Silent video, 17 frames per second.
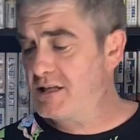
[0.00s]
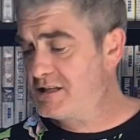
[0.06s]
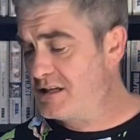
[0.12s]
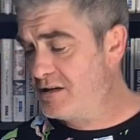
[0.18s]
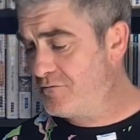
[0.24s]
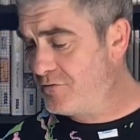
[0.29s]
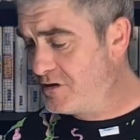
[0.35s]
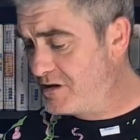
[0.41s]

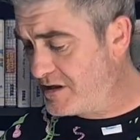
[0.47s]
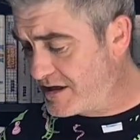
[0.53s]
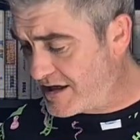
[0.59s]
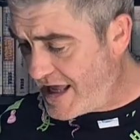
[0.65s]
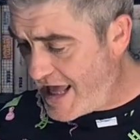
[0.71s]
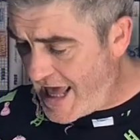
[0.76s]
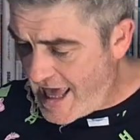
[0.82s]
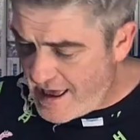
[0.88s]
That's
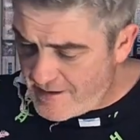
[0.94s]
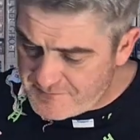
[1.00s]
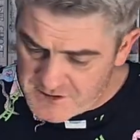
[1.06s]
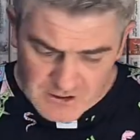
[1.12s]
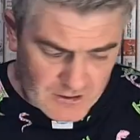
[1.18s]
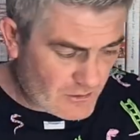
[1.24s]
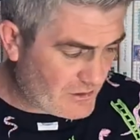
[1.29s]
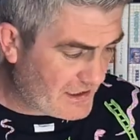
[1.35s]
everything.
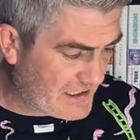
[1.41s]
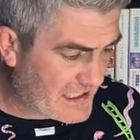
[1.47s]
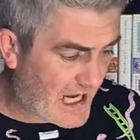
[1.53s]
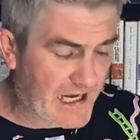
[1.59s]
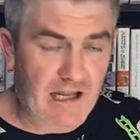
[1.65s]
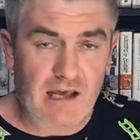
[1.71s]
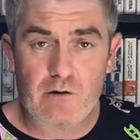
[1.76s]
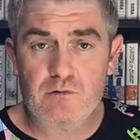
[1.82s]
Absolutely
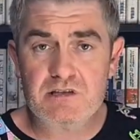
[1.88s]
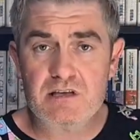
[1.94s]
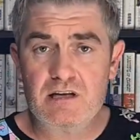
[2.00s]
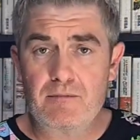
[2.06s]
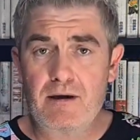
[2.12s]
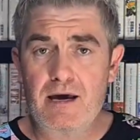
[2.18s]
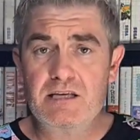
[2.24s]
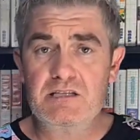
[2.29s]
done. It was
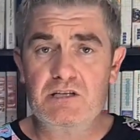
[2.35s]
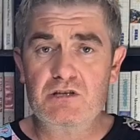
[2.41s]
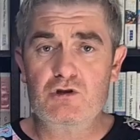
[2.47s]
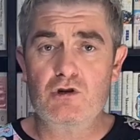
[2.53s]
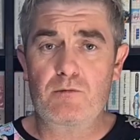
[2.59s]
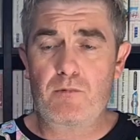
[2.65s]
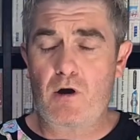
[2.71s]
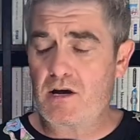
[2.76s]
an amazing
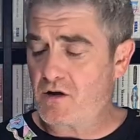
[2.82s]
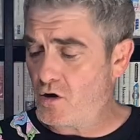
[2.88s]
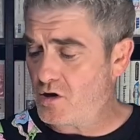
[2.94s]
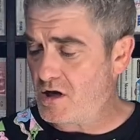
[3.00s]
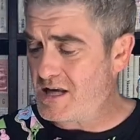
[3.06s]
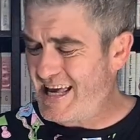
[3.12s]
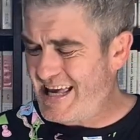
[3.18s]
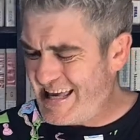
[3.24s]
trip. I
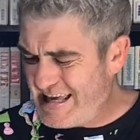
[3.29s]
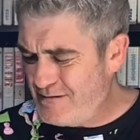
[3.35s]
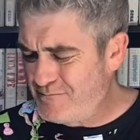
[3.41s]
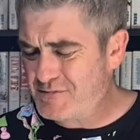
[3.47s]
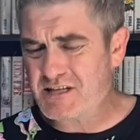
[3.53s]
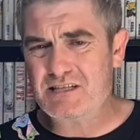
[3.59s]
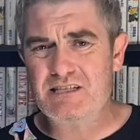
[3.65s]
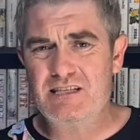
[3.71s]
got
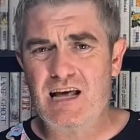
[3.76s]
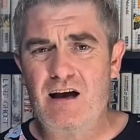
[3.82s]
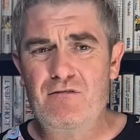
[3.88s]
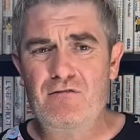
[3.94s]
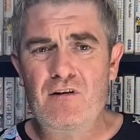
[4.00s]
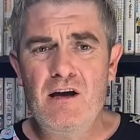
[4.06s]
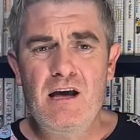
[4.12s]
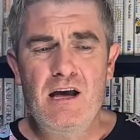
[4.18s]
heaps of
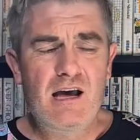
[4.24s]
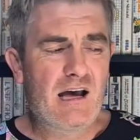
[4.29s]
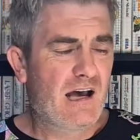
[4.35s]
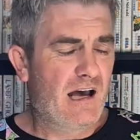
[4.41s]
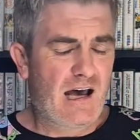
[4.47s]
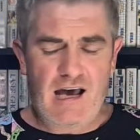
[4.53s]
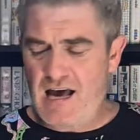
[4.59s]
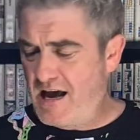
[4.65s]
stuff.
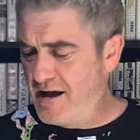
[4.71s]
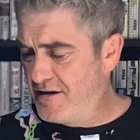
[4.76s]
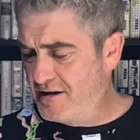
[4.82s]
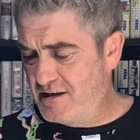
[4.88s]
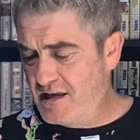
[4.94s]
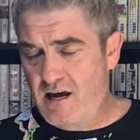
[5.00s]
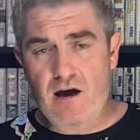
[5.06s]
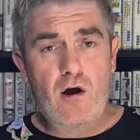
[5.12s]

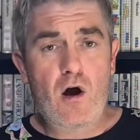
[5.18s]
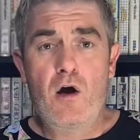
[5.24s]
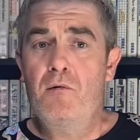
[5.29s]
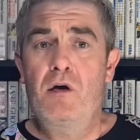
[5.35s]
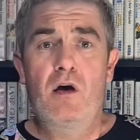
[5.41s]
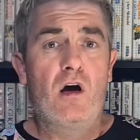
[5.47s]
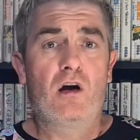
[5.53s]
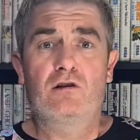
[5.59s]
Yeah.
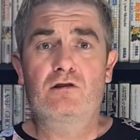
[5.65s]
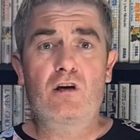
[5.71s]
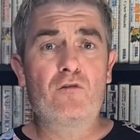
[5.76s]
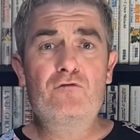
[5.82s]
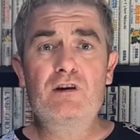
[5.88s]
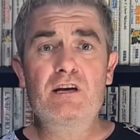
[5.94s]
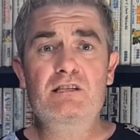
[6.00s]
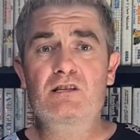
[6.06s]

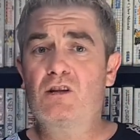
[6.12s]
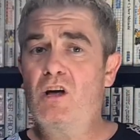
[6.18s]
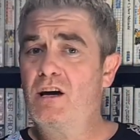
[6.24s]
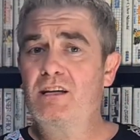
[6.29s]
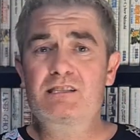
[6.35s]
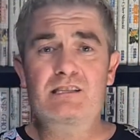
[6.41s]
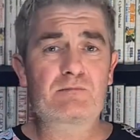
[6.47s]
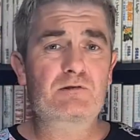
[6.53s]
Don't forget to
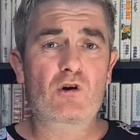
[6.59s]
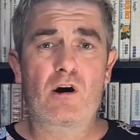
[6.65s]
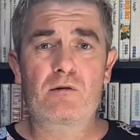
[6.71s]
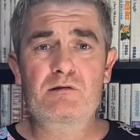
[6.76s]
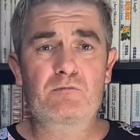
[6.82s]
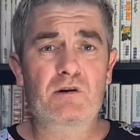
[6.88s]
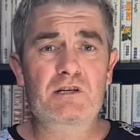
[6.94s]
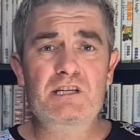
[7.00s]
like and
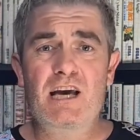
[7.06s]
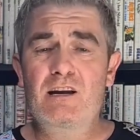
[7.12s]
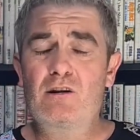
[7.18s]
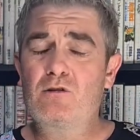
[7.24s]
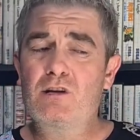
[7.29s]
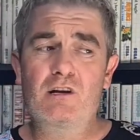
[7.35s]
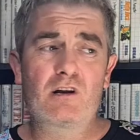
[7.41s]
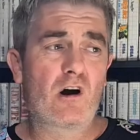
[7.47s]
subscribe to my
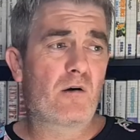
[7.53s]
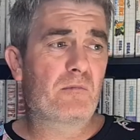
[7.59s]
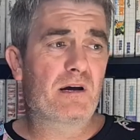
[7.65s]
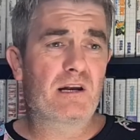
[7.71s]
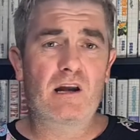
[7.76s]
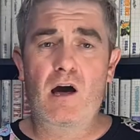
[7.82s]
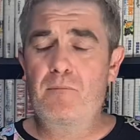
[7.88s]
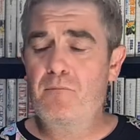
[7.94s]
channel. You know what I
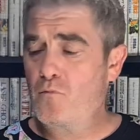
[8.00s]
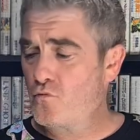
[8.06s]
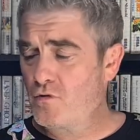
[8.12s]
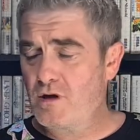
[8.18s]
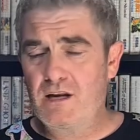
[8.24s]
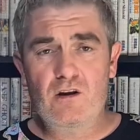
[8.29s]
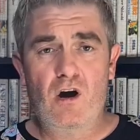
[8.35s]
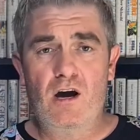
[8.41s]
mean? I'm
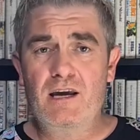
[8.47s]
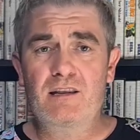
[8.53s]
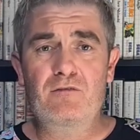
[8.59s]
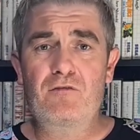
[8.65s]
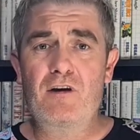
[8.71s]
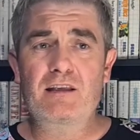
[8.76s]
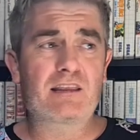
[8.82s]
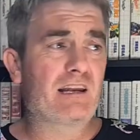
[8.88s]
really liking
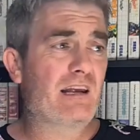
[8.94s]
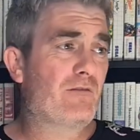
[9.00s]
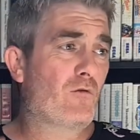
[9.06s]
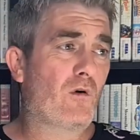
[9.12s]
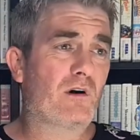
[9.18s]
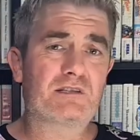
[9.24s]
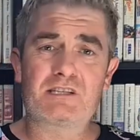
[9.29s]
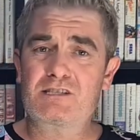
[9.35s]
the fact that
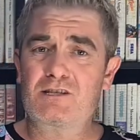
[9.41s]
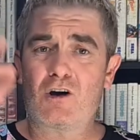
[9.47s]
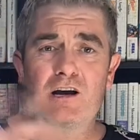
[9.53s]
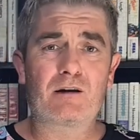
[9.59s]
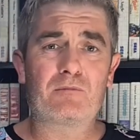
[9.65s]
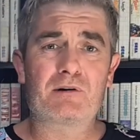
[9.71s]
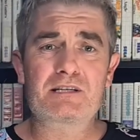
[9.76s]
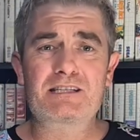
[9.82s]
everyone's just
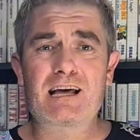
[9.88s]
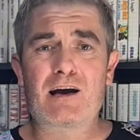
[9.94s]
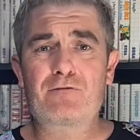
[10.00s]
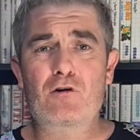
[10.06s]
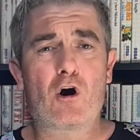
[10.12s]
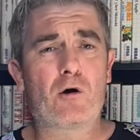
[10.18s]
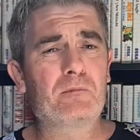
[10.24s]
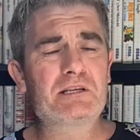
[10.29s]
liking my
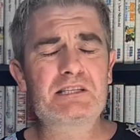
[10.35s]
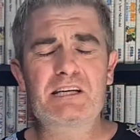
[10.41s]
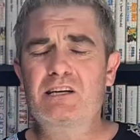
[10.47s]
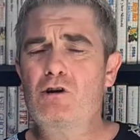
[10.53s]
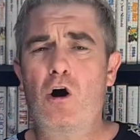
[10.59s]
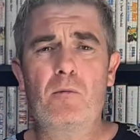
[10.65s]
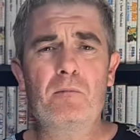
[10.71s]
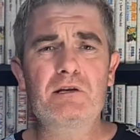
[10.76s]
stuff,
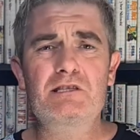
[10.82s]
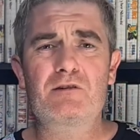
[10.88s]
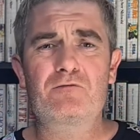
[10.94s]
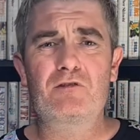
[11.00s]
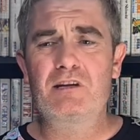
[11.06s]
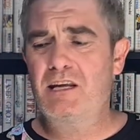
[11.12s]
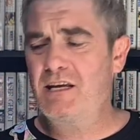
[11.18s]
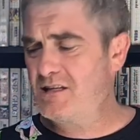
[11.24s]
commenting. Comments
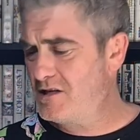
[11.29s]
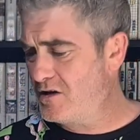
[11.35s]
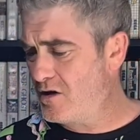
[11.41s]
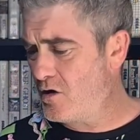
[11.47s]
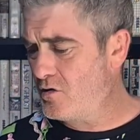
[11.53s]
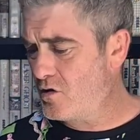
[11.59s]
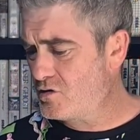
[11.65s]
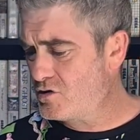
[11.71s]
if you need,
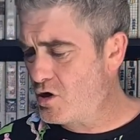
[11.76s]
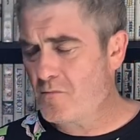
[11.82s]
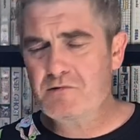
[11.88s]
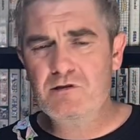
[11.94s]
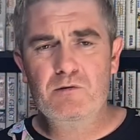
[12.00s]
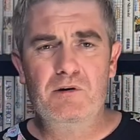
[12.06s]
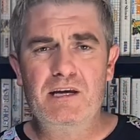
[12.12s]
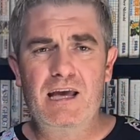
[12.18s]

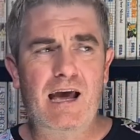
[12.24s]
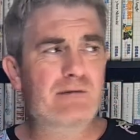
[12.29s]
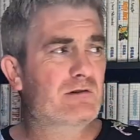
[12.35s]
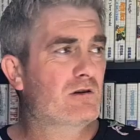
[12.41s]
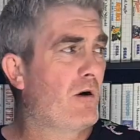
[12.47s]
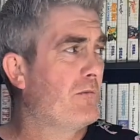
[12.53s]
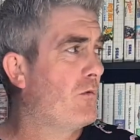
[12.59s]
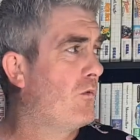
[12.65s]
comments on my
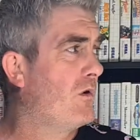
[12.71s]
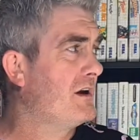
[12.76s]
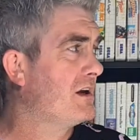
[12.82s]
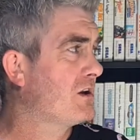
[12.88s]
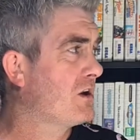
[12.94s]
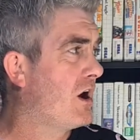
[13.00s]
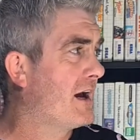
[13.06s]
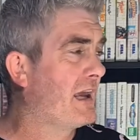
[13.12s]
games, comment
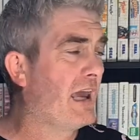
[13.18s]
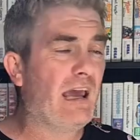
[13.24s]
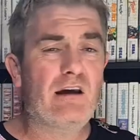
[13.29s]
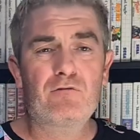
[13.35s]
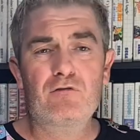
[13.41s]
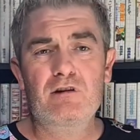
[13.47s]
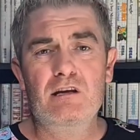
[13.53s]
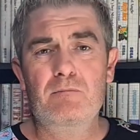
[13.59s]
what you like,
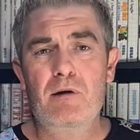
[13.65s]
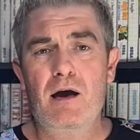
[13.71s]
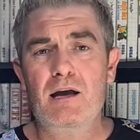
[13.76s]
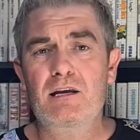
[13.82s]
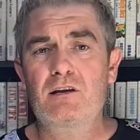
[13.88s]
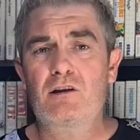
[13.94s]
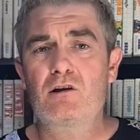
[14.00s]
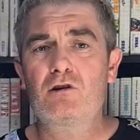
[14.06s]
everything
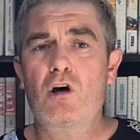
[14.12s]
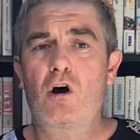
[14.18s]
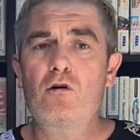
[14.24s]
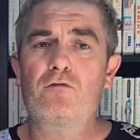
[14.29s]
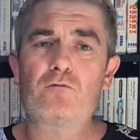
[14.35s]
about it.